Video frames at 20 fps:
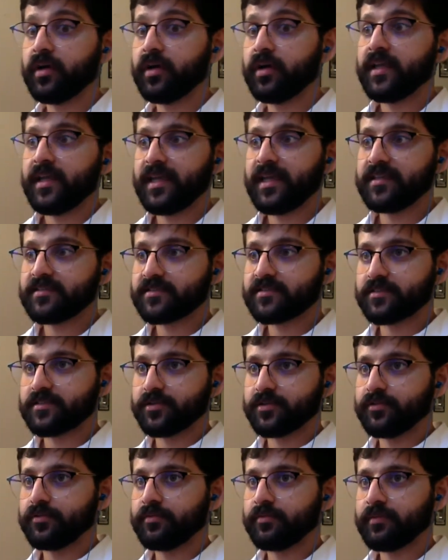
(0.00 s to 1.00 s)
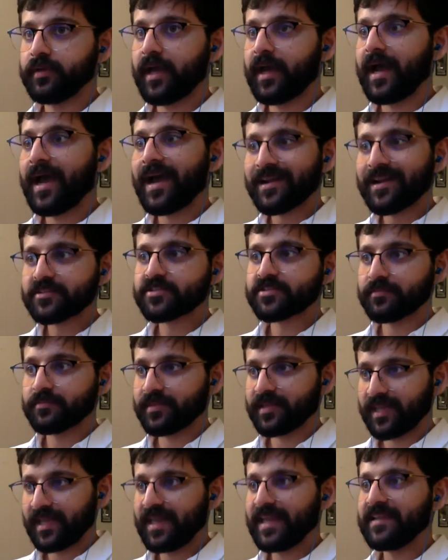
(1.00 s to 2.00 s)
It's to add
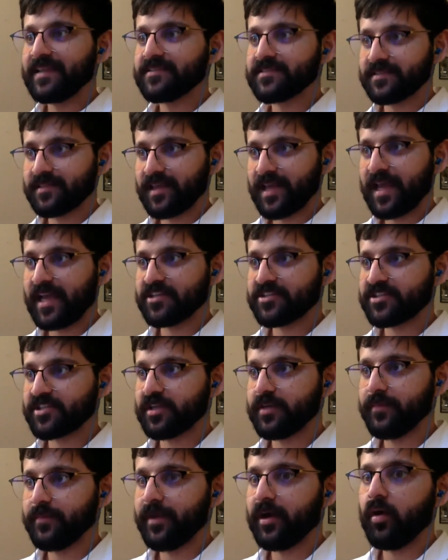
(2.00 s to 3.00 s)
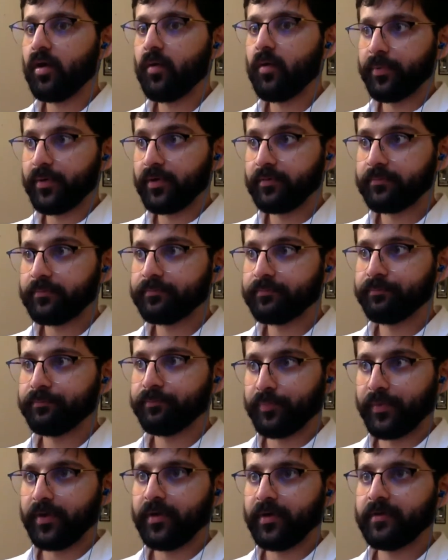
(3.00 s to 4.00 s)
something into the HTML,
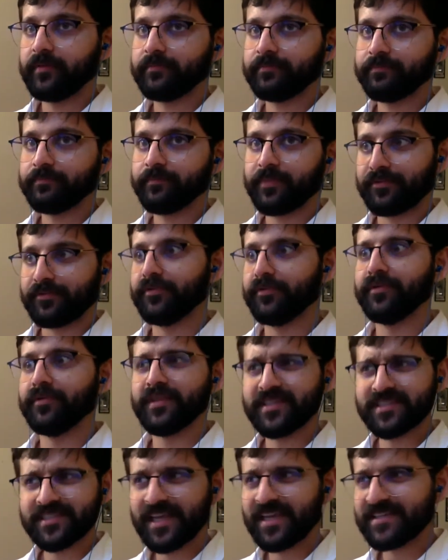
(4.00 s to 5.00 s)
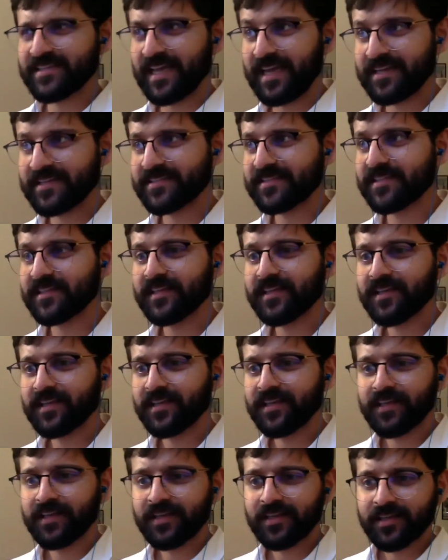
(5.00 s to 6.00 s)
but through the CSS,
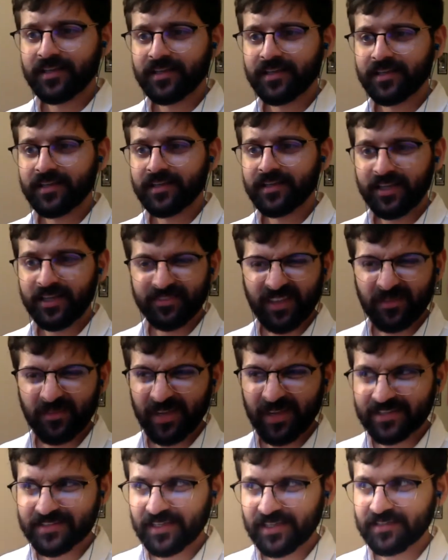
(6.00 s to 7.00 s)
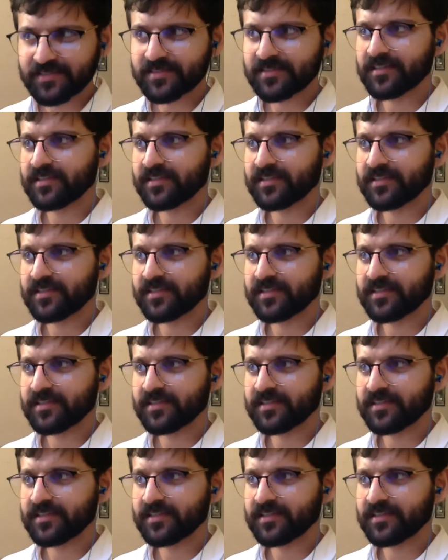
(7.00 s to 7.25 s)
if that makes sense.